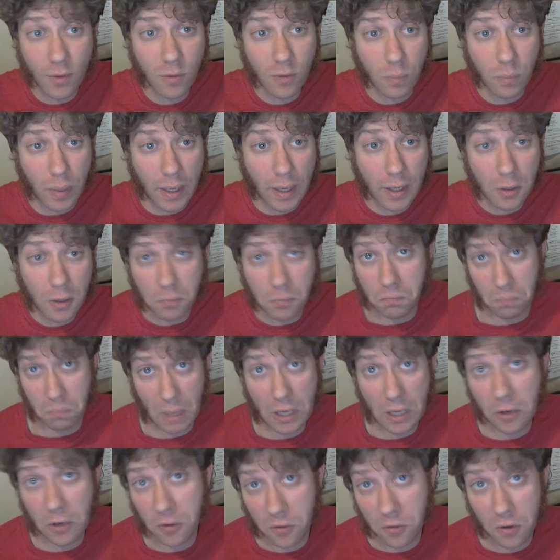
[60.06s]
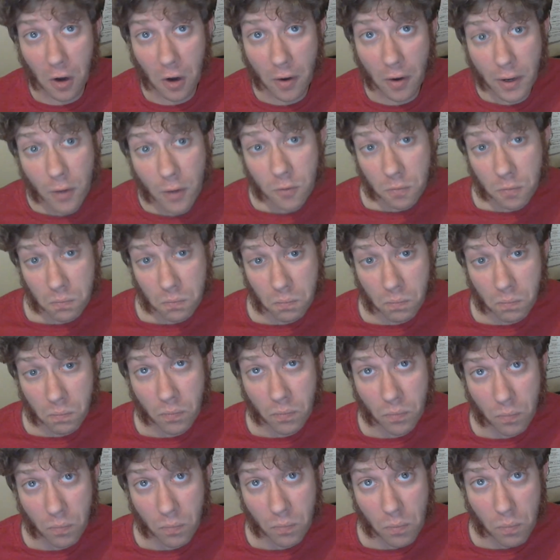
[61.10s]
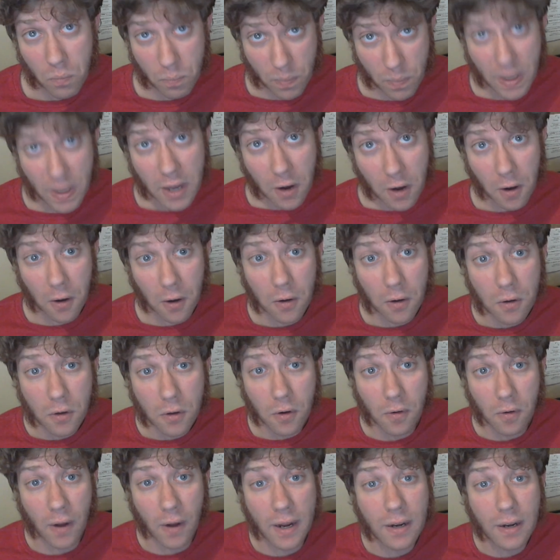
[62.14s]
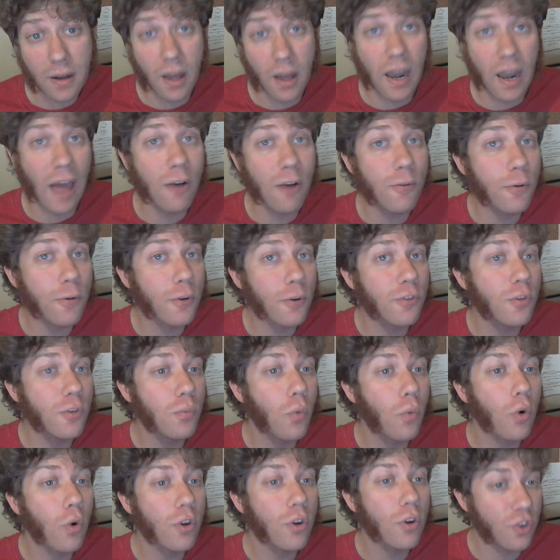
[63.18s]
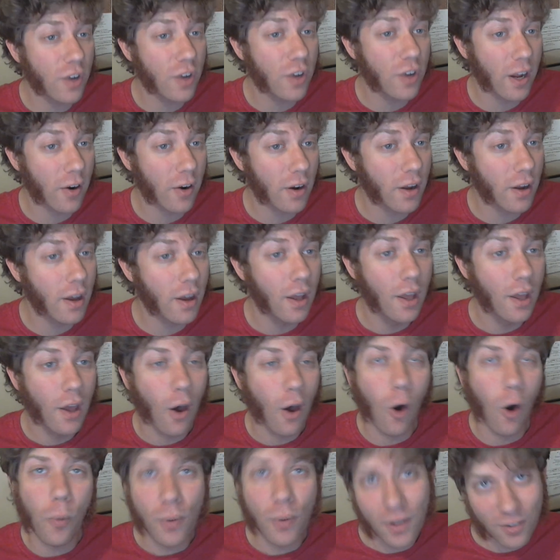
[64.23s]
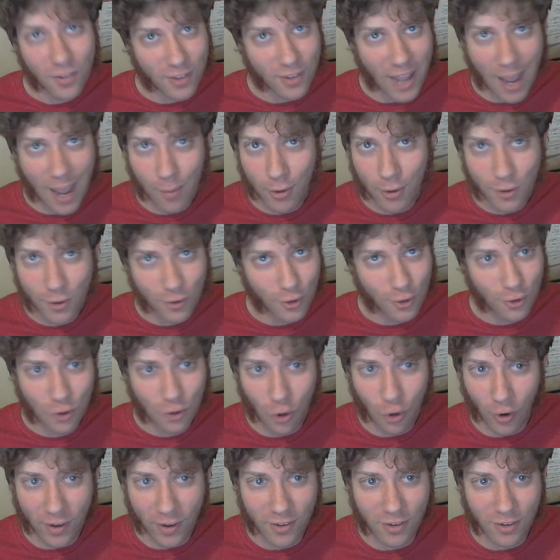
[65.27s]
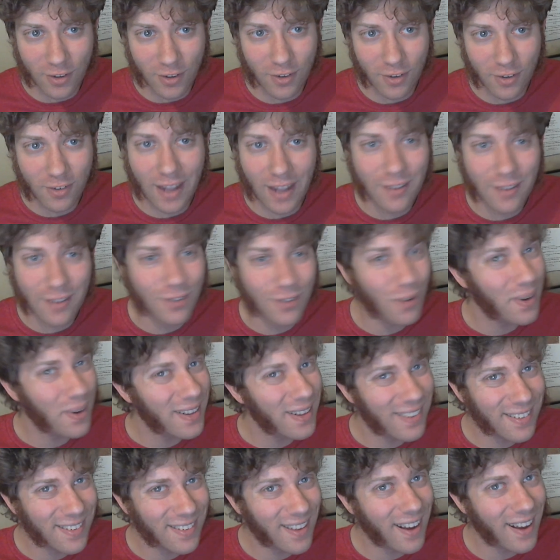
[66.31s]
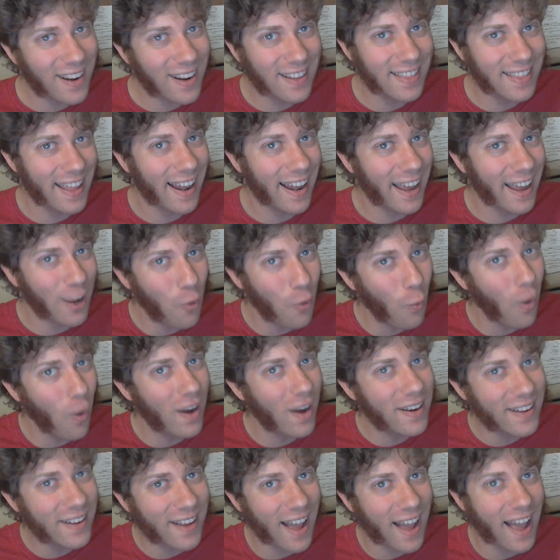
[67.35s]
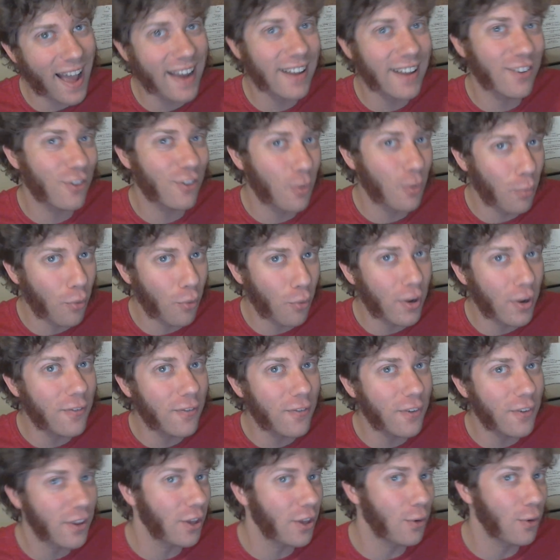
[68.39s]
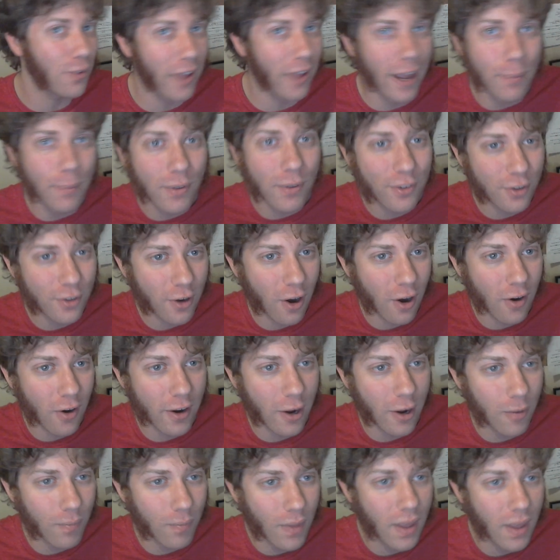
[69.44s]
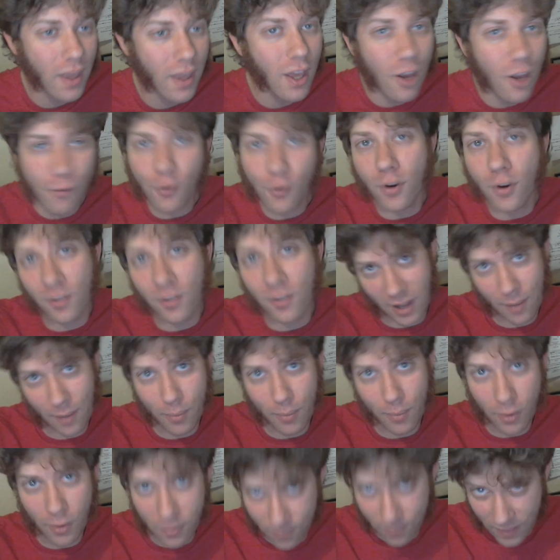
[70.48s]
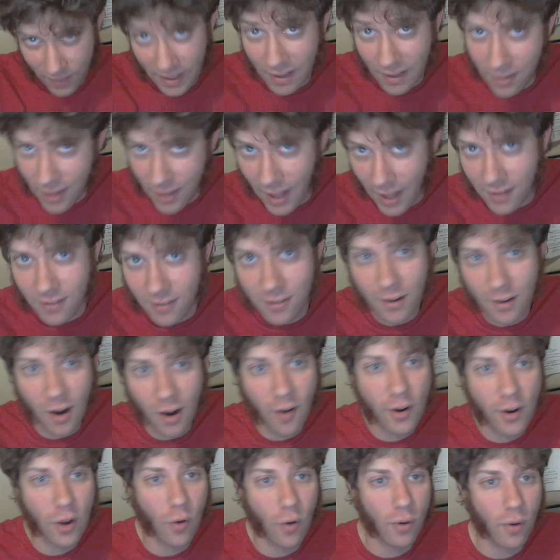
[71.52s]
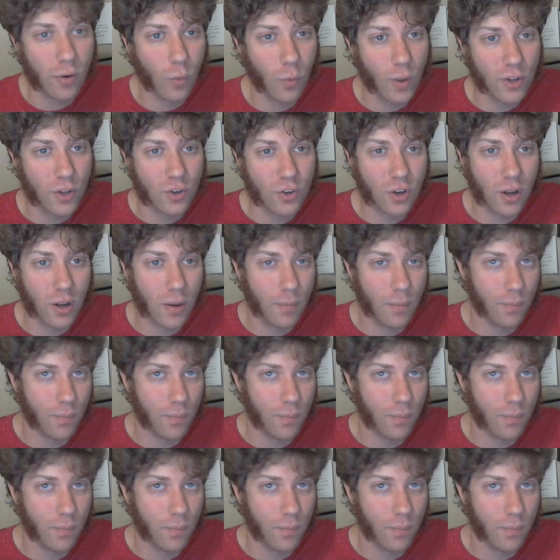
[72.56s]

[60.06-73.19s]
is big, make your scenarios bigger, all right? Allow for some more generic, open, established choices, and don't get stuck in that, like, one guy is debriefing you type of scenario. For example, in that scenario in which,